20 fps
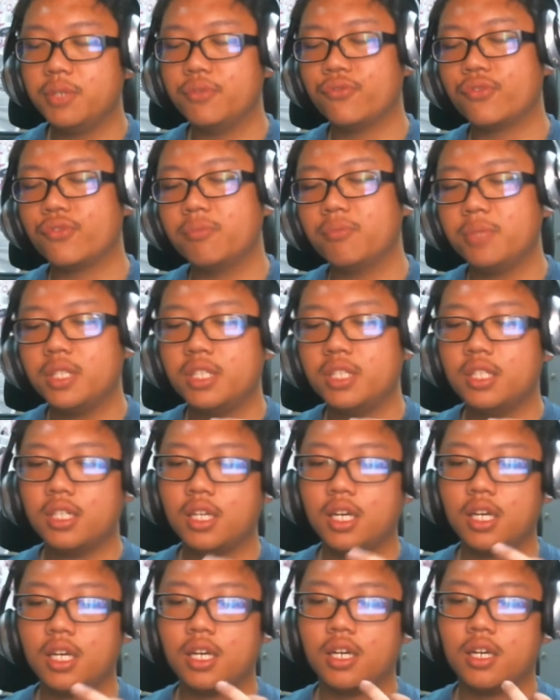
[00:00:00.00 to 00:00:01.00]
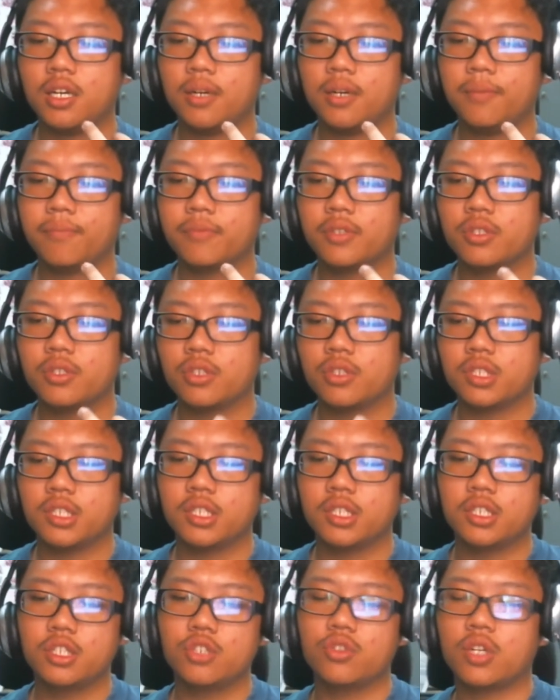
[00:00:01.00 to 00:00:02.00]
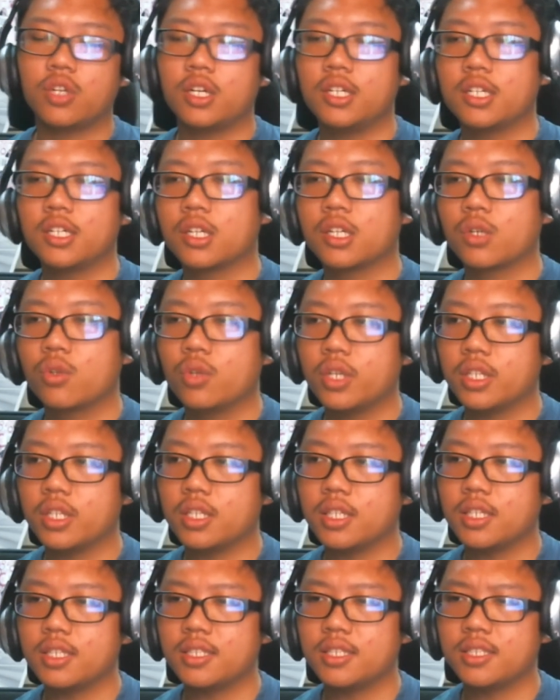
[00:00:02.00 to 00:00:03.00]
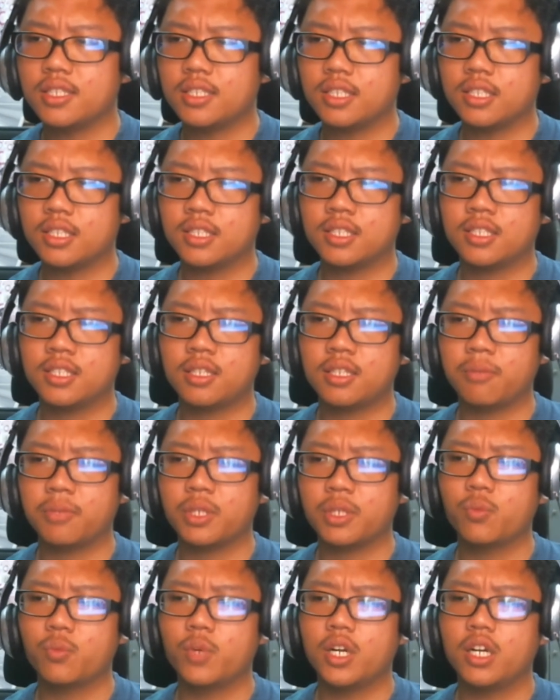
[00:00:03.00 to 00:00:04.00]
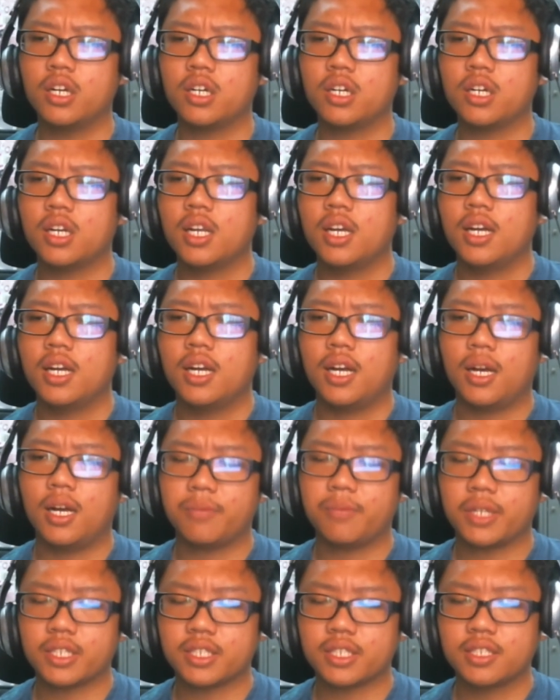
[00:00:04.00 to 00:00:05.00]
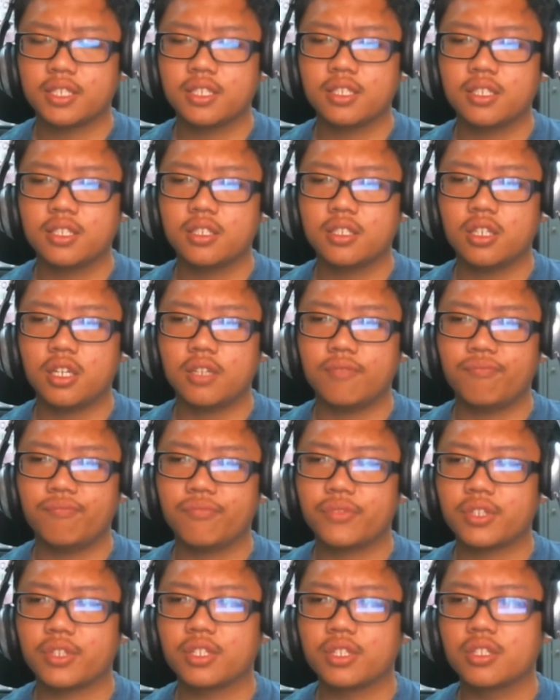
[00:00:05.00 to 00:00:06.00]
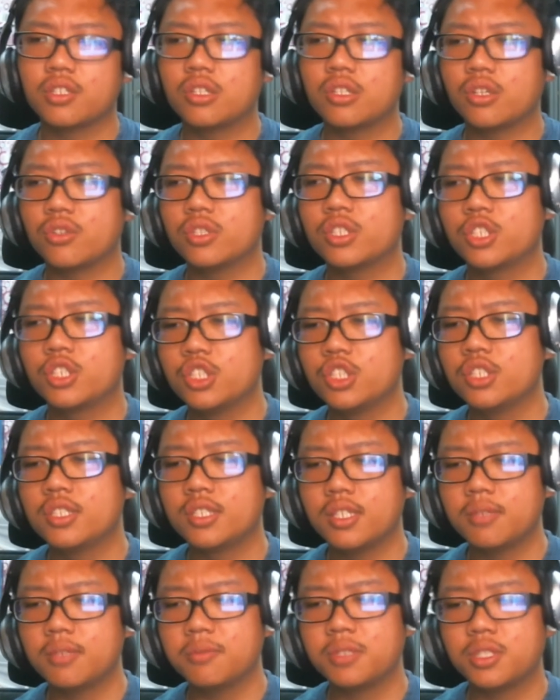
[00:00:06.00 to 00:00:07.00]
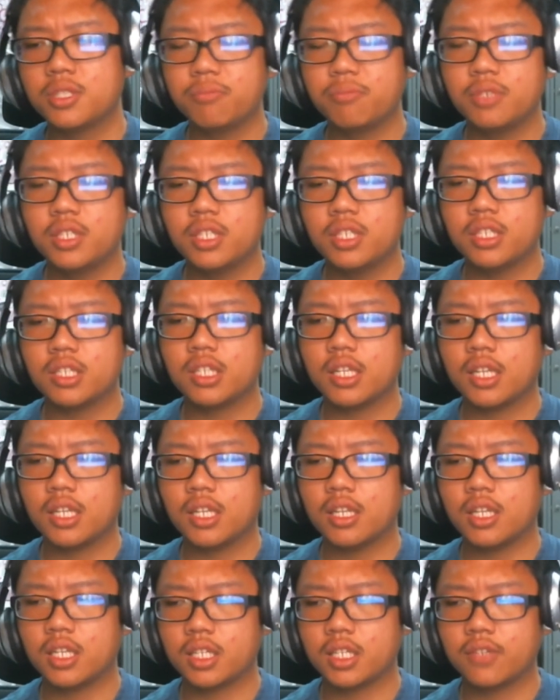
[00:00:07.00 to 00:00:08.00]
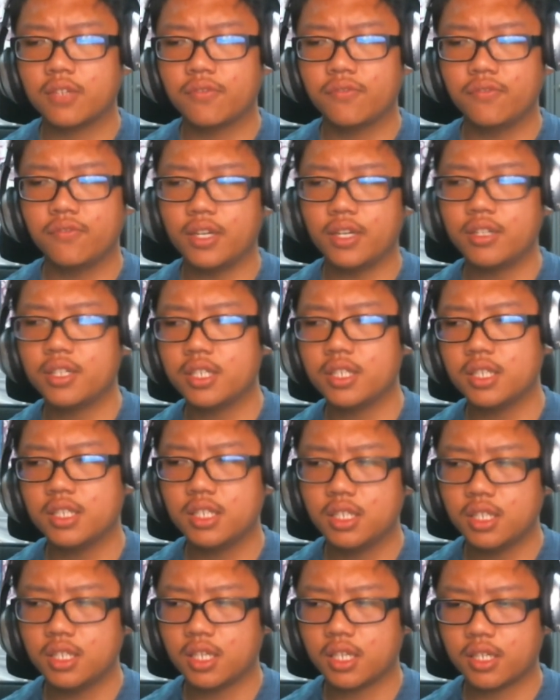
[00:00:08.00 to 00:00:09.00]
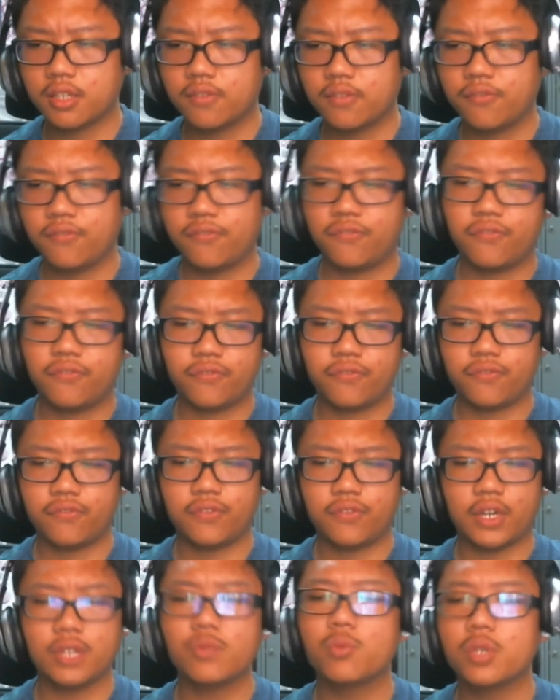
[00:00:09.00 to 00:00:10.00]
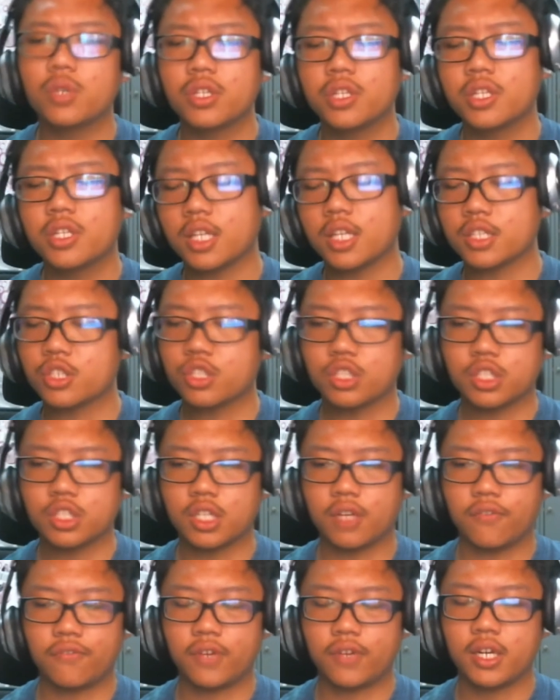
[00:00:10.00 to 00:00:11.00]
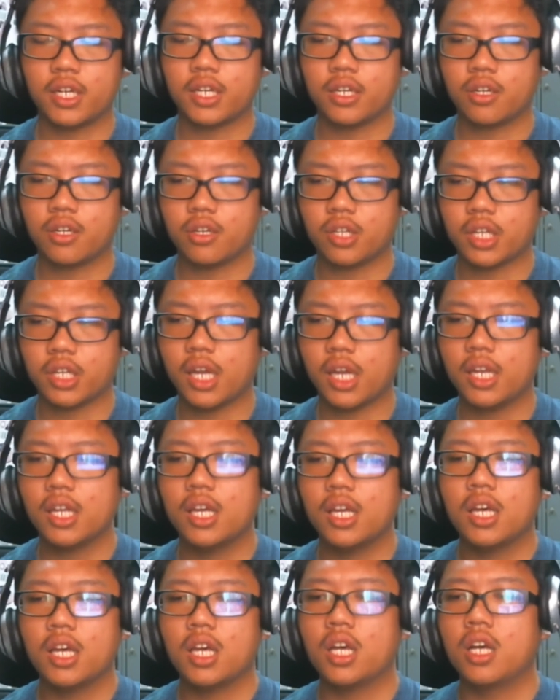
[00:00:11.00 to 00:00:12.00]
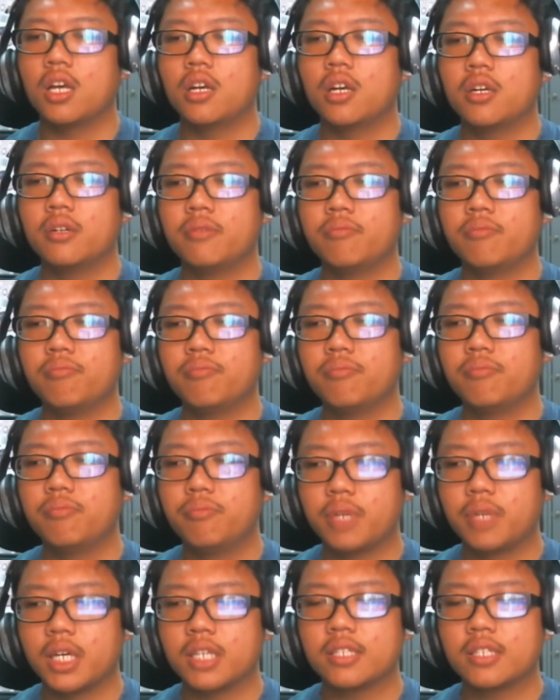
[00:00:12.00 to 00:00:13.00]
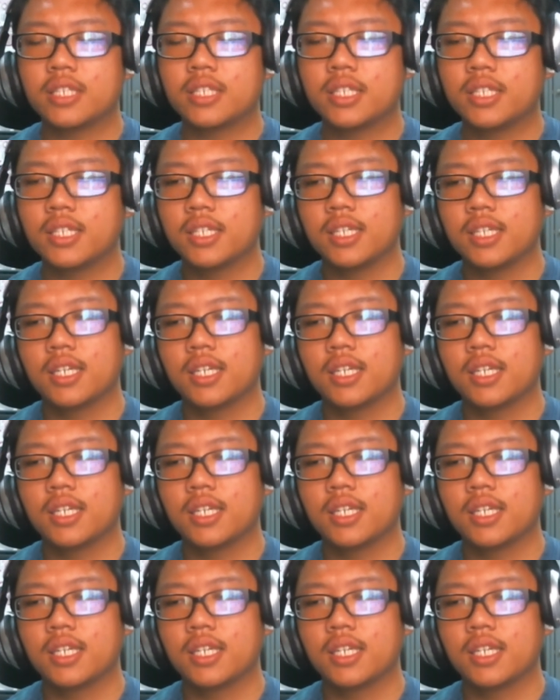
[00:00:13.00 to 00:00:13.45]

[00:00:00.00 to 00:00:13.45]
you know, the new Harley Quinn is something where I'm like, She seems to be like very like fight worthy, like she can fight and all that, but